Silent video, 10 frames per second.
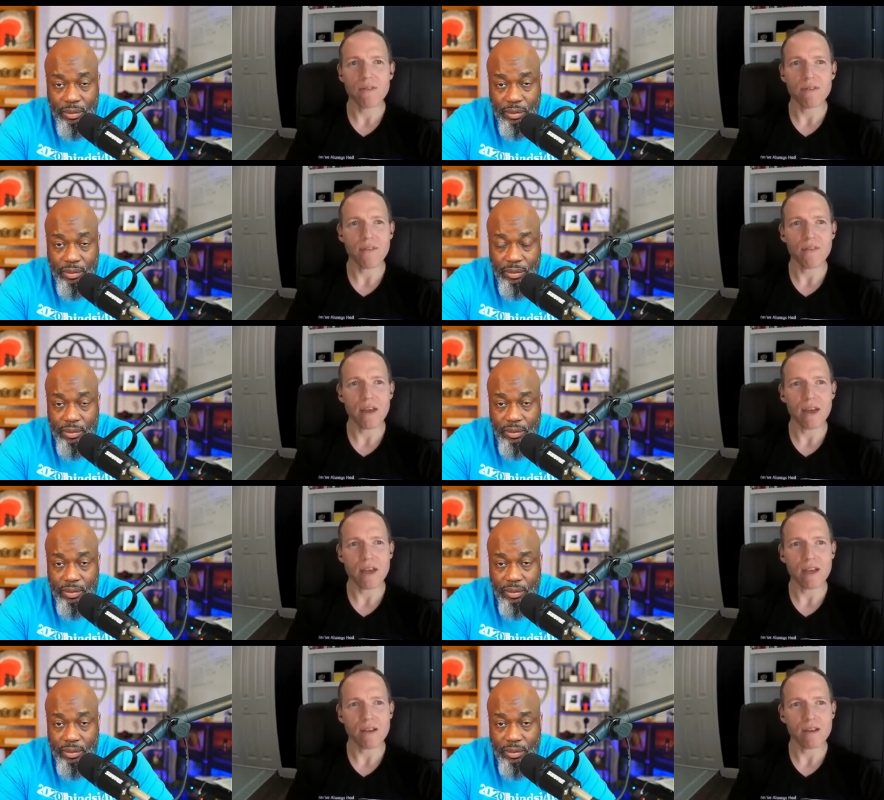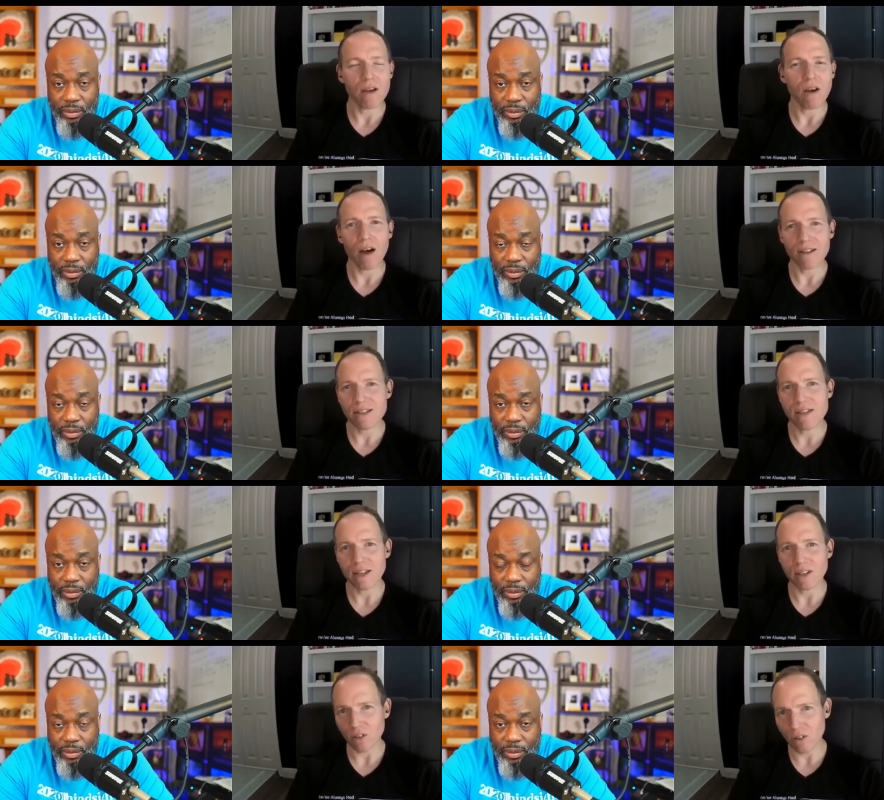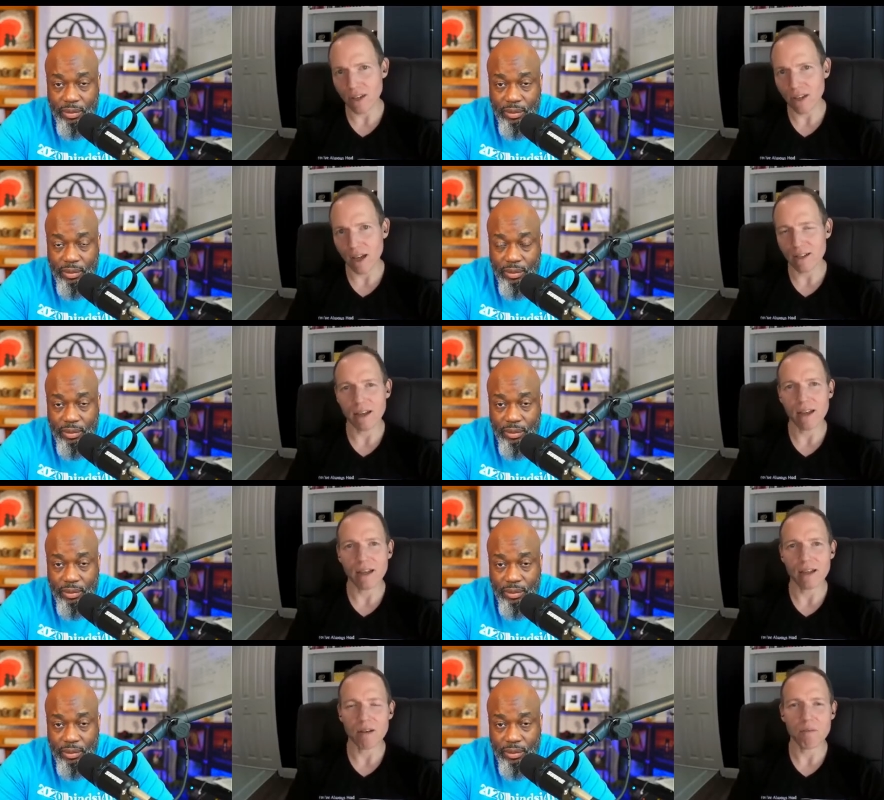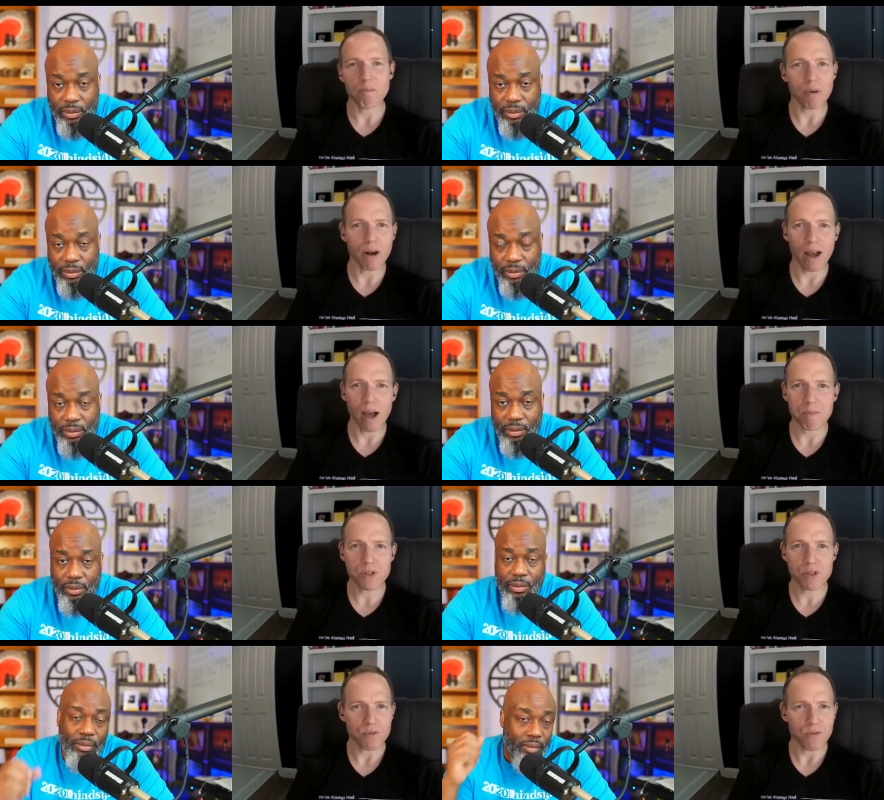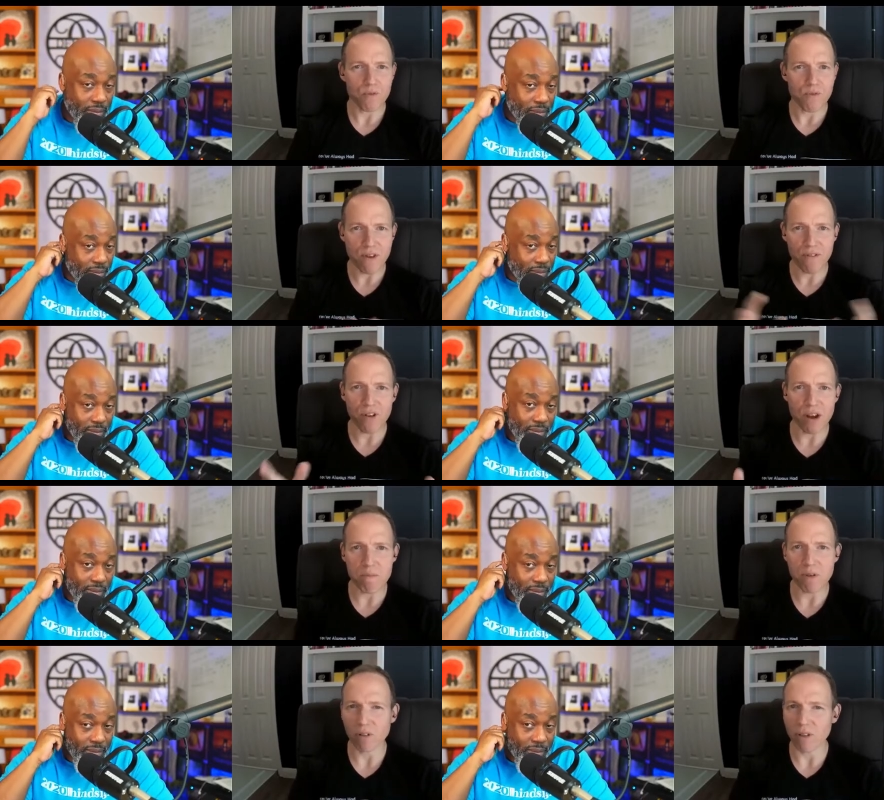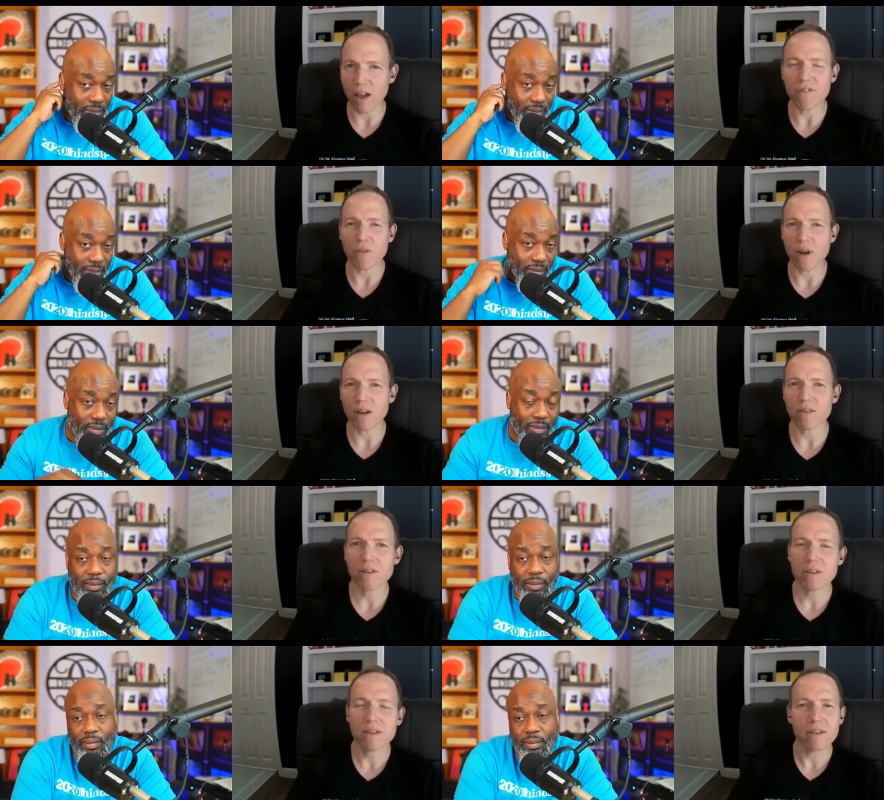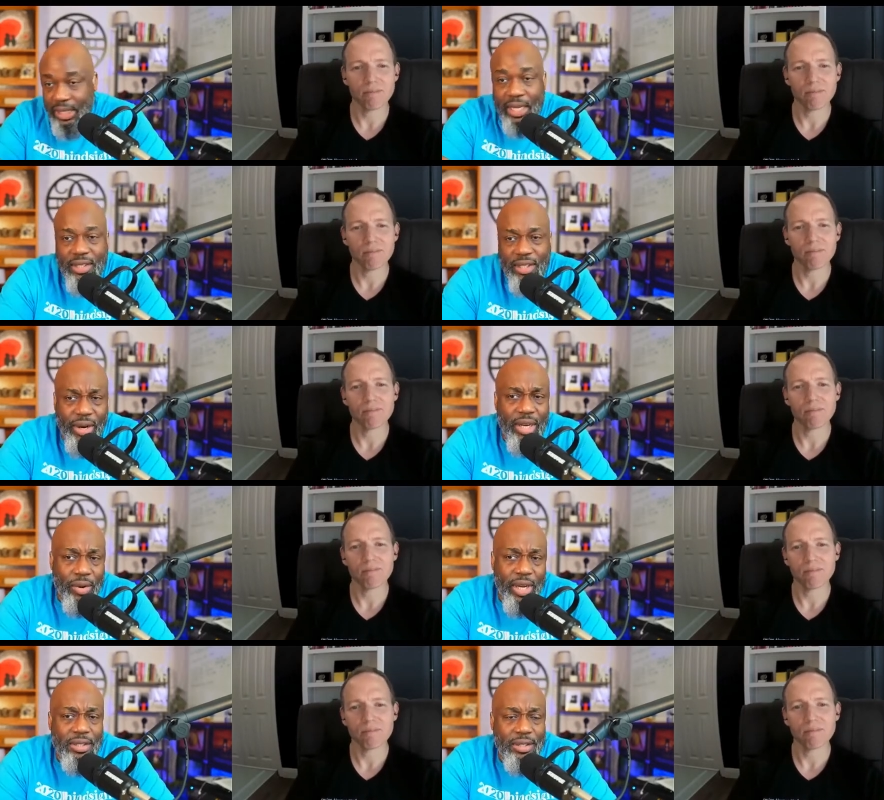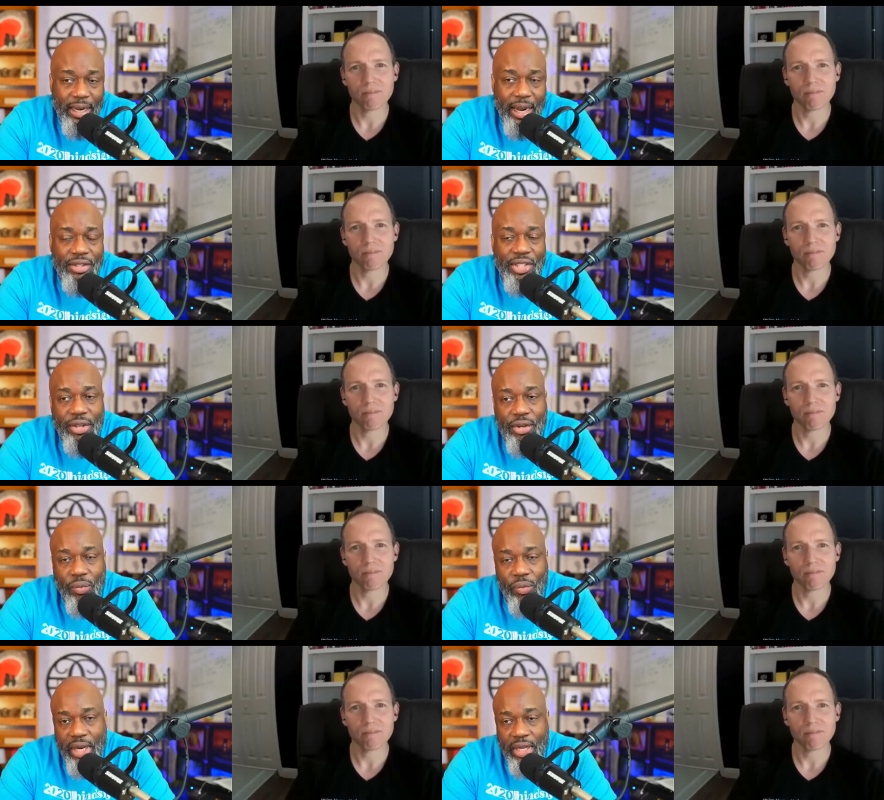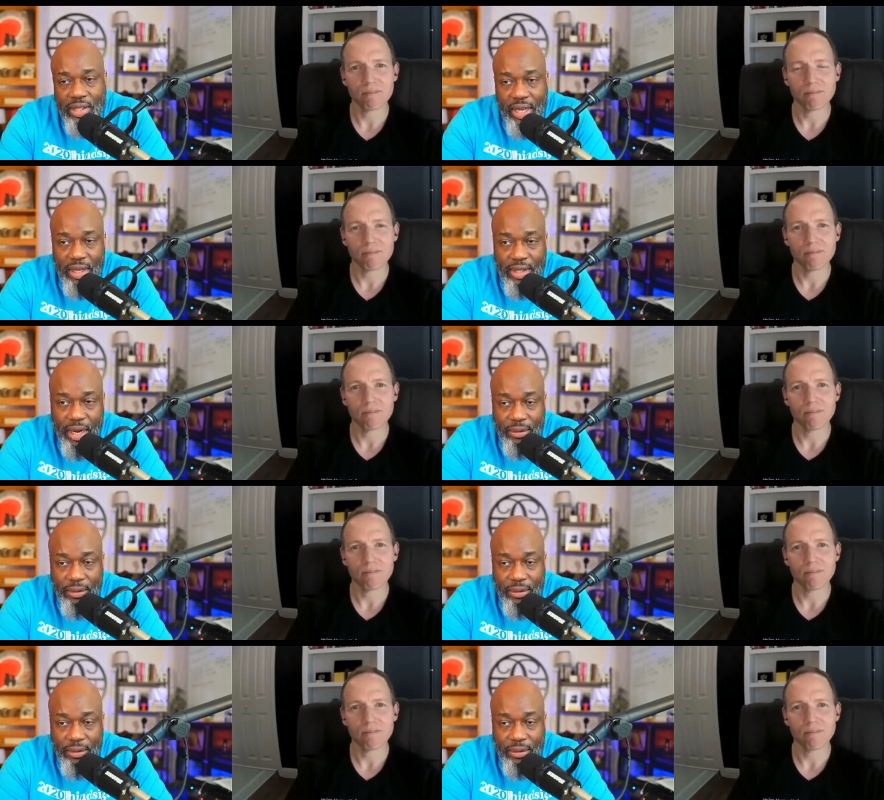Speaker 1: that they ought to take a look at and perhaps reframe their life around?
Speaker 2: That's a great question. I'll tell you the one that stands out.